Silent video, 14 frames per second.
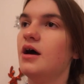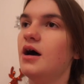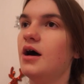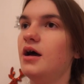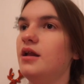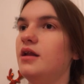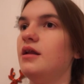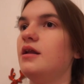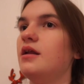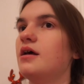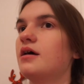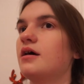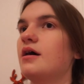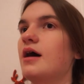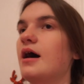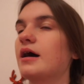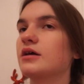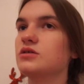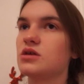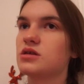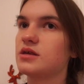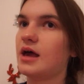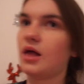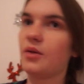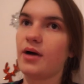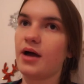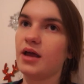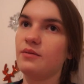And I can just tell
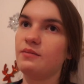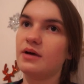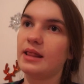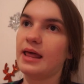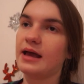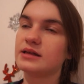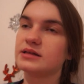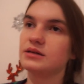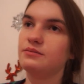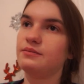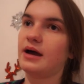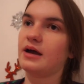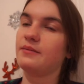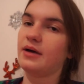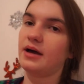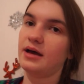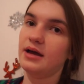by my legs and by my